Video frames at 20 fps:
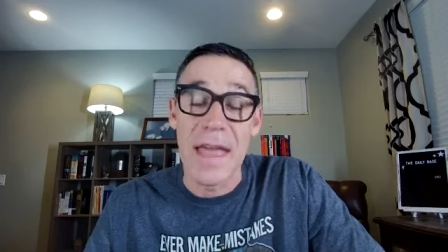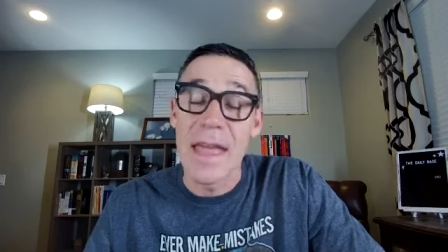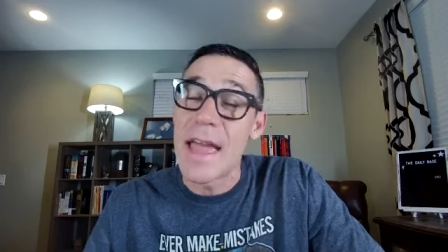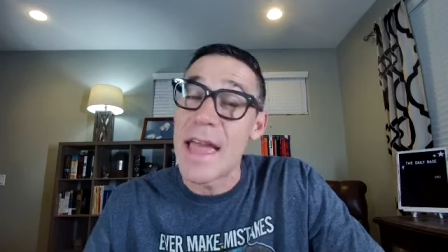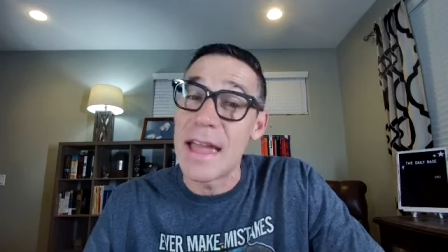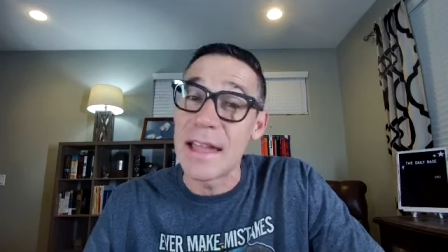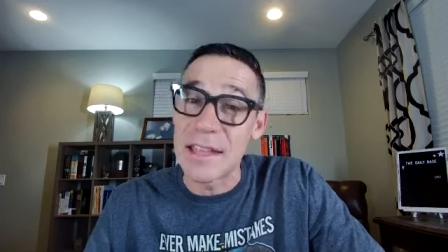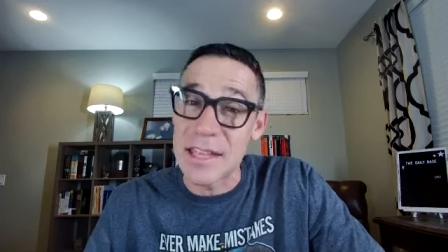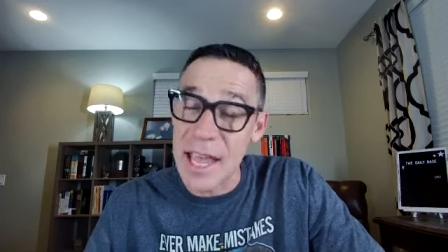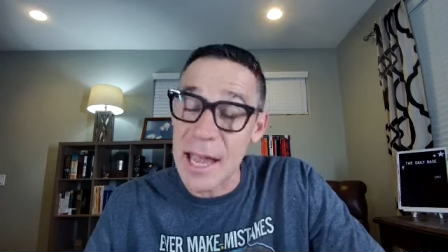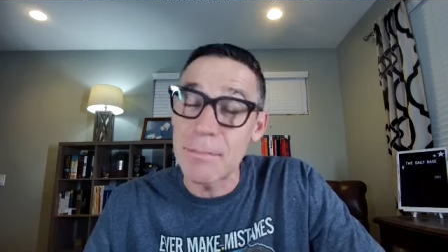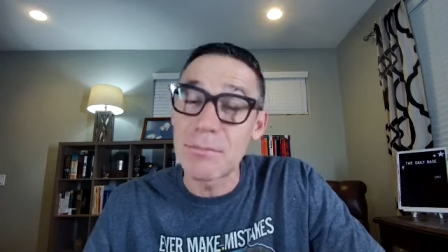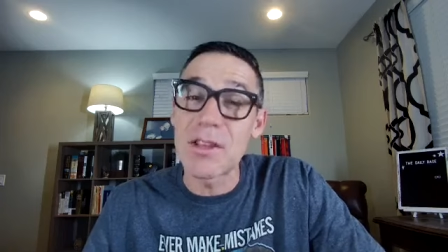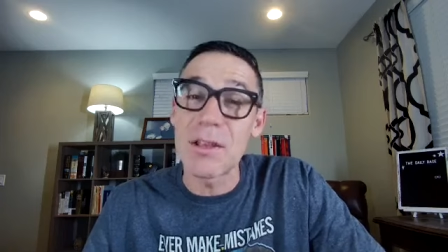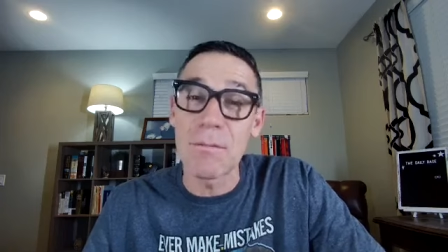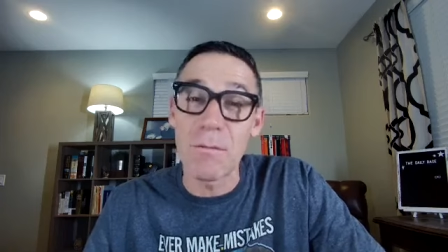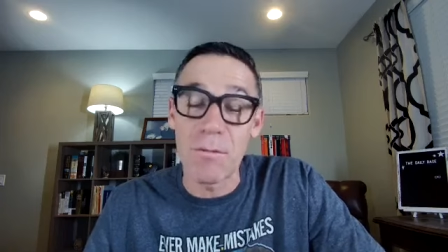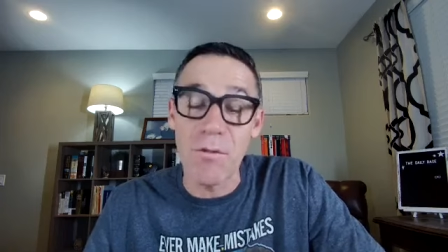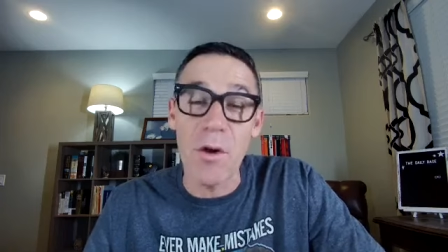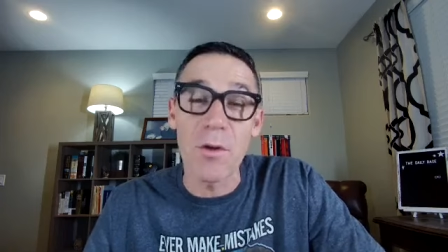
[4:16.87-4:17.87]
and kept
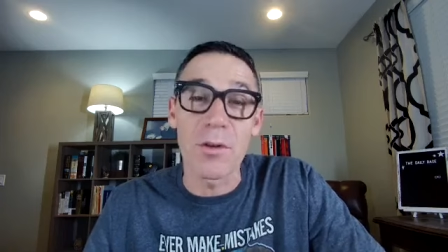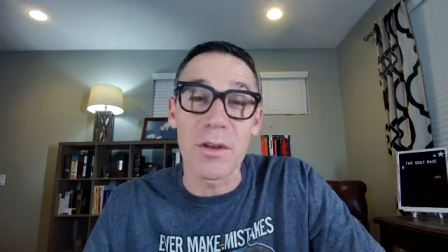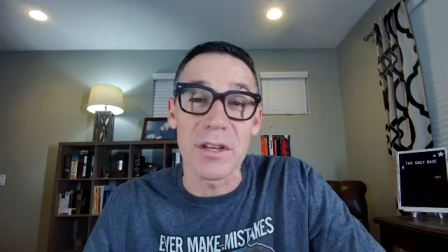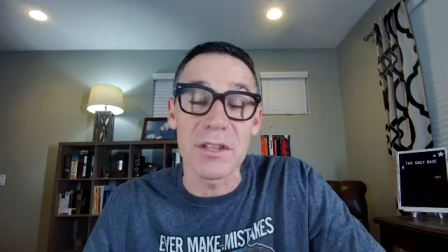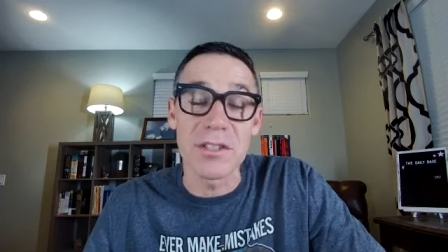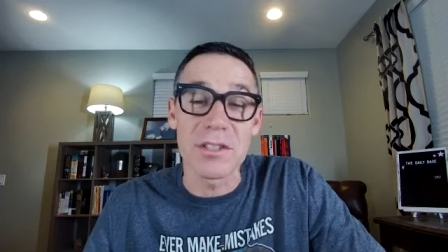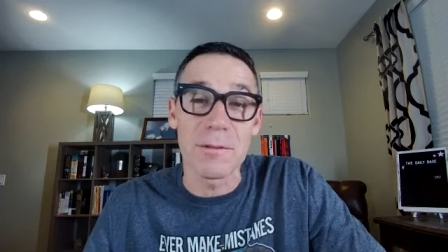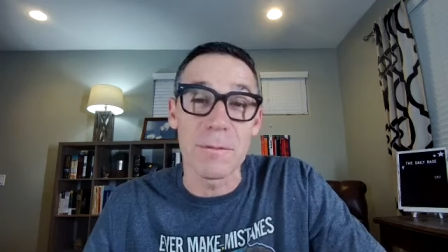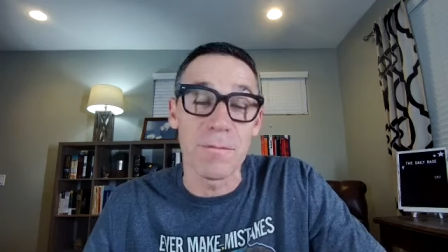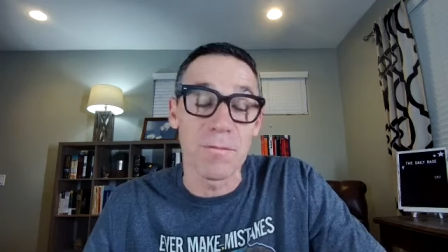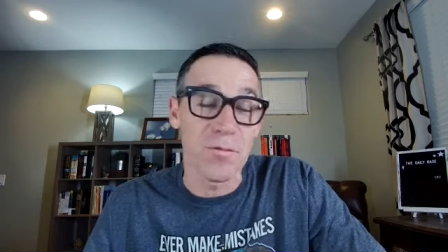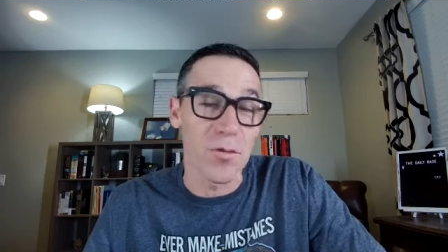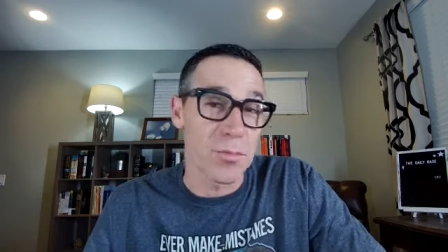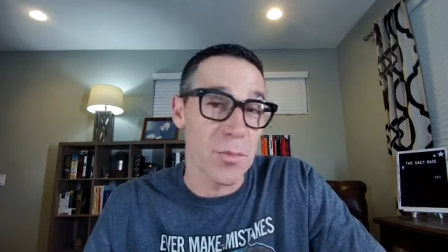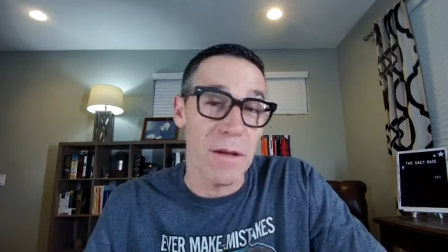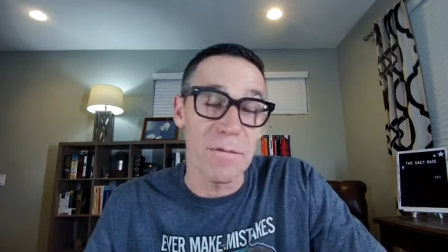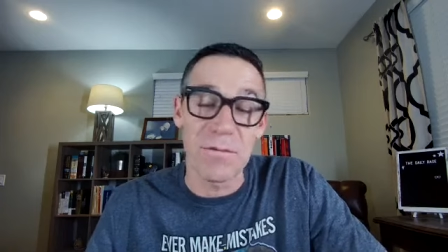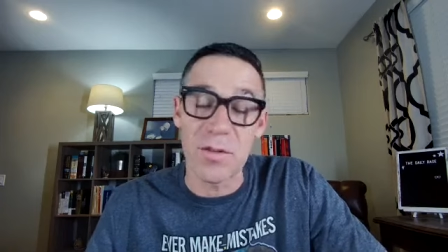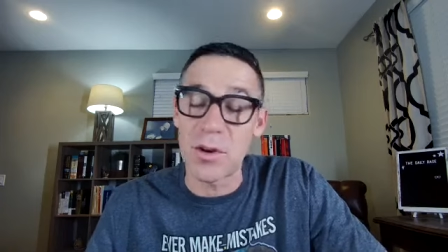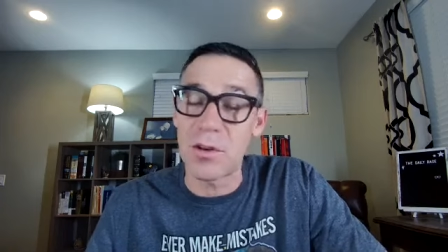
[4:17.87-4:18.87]
him focused from
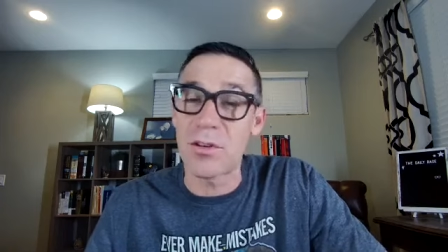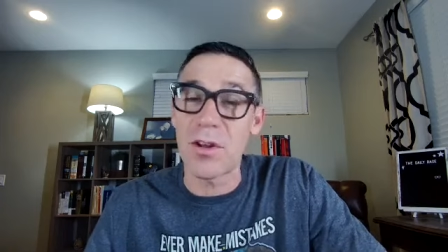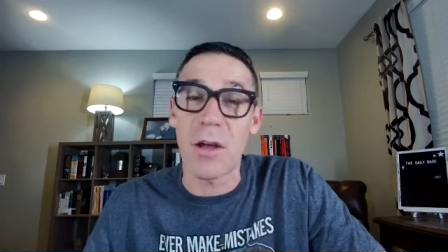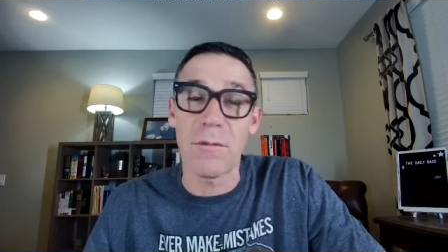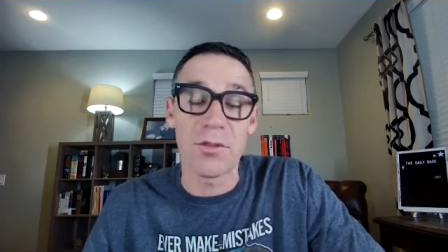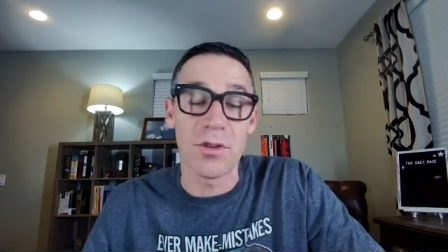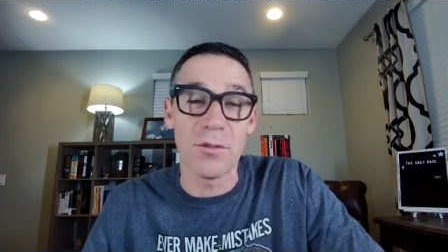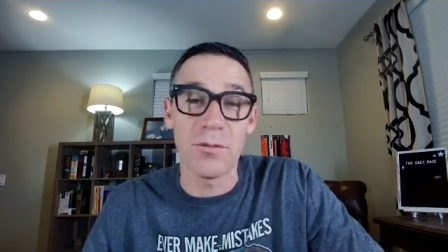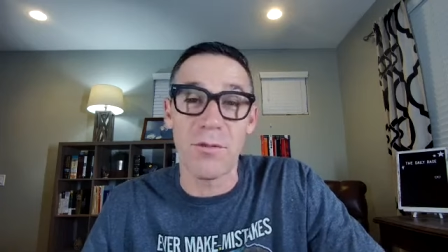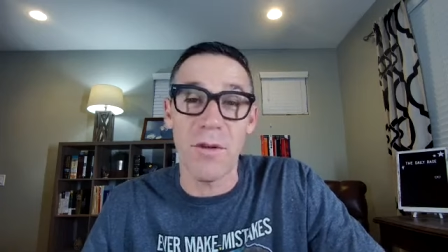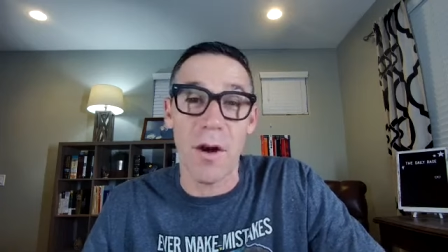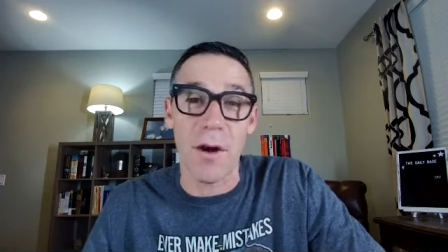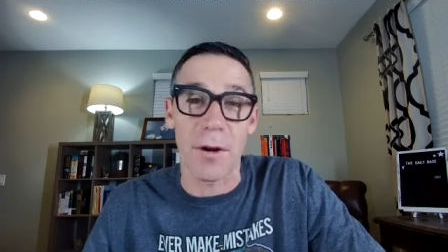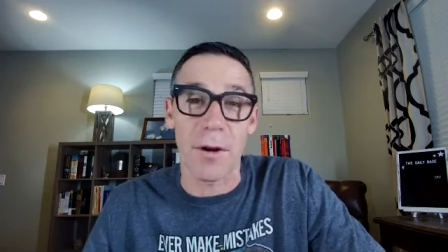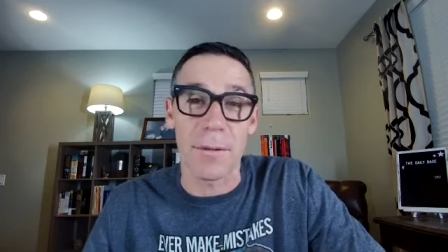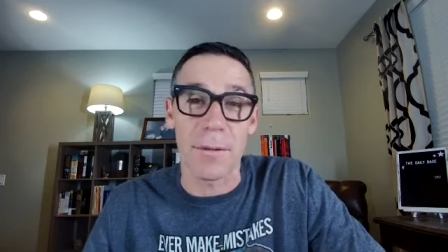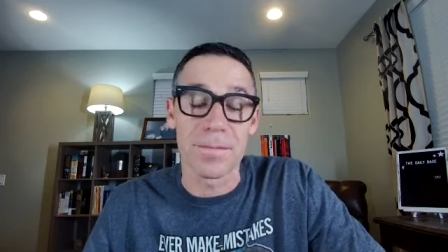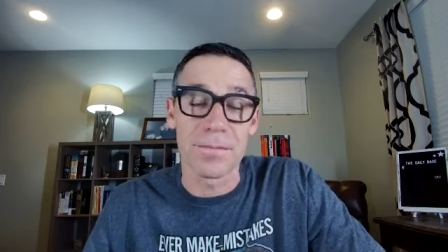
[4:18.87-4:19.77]
not veering off too far.